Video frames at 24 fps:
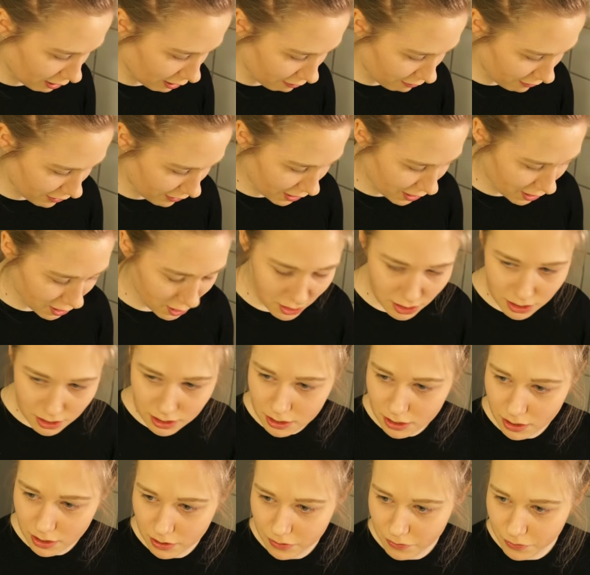a
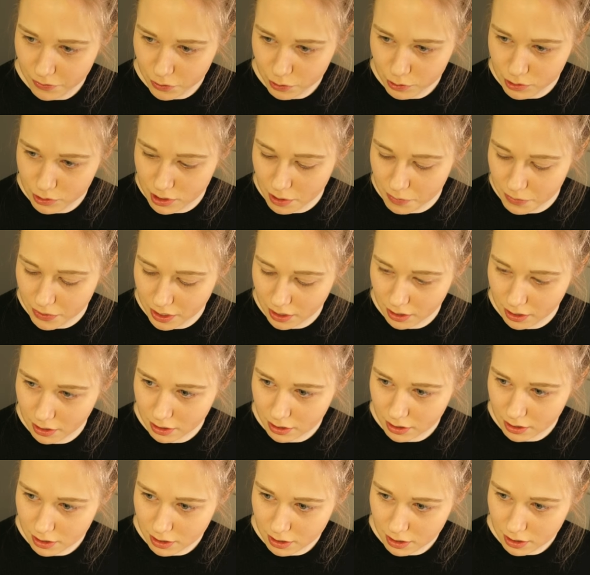fetish?
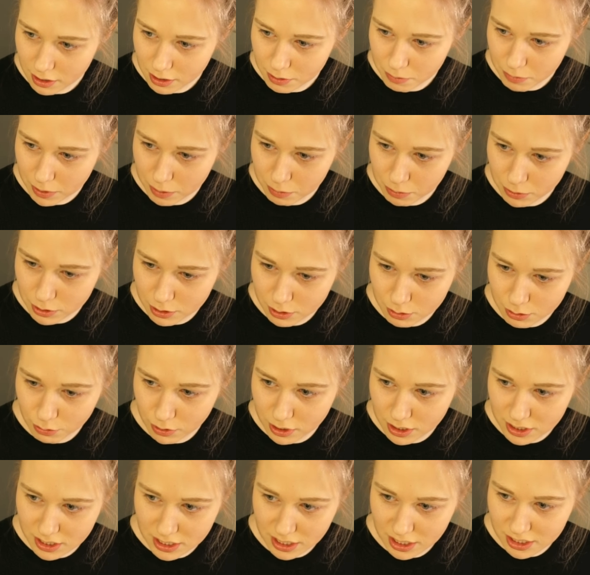Something? People just
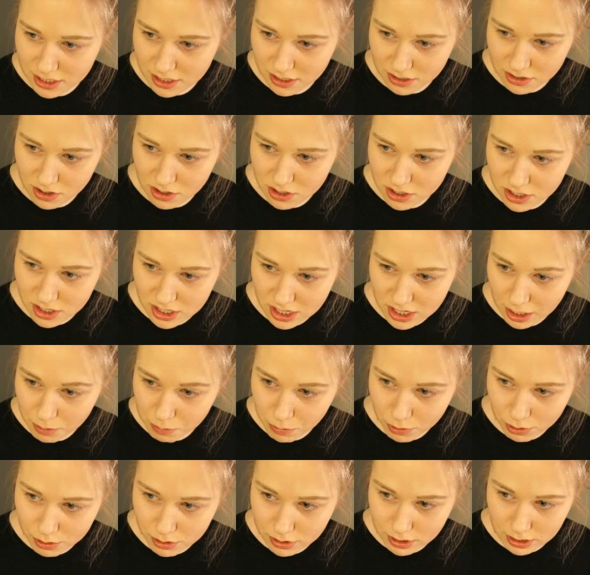want to see each other's
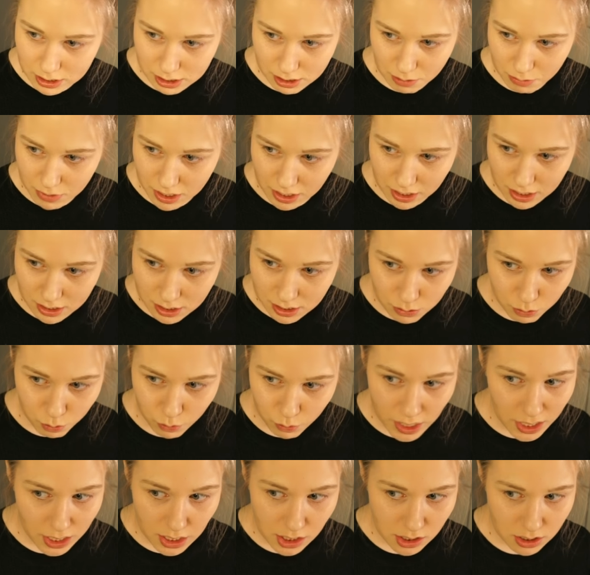cheekbones? Because I mean, it's
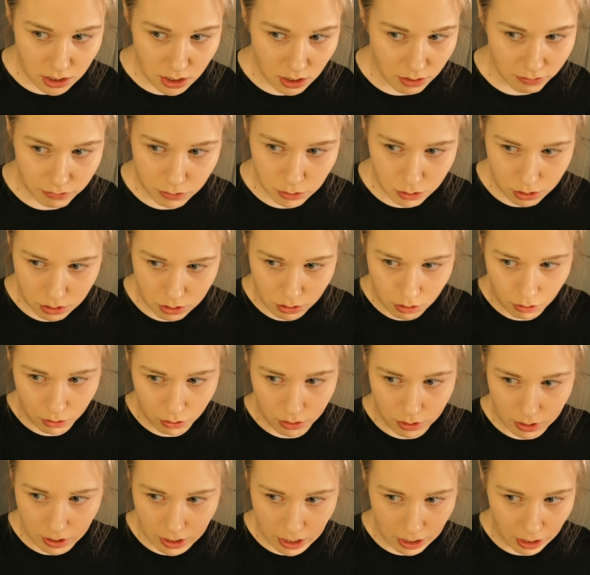way easier if you just go
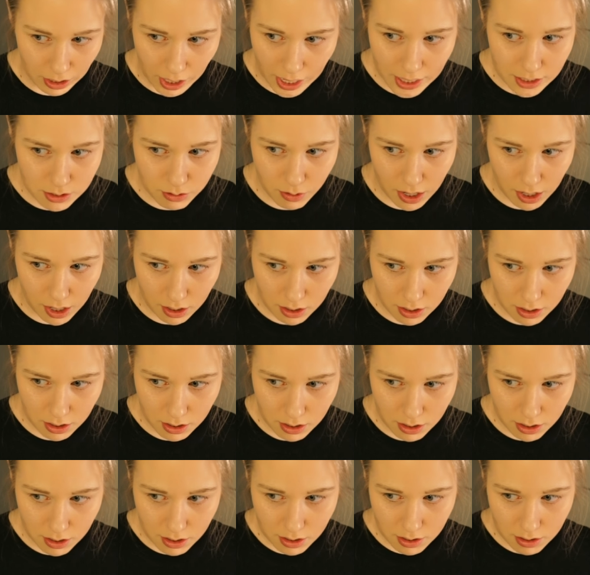and get an x-ray.
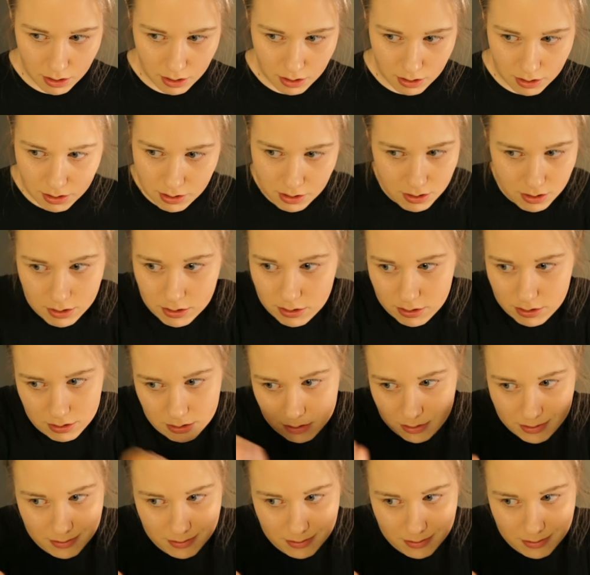It's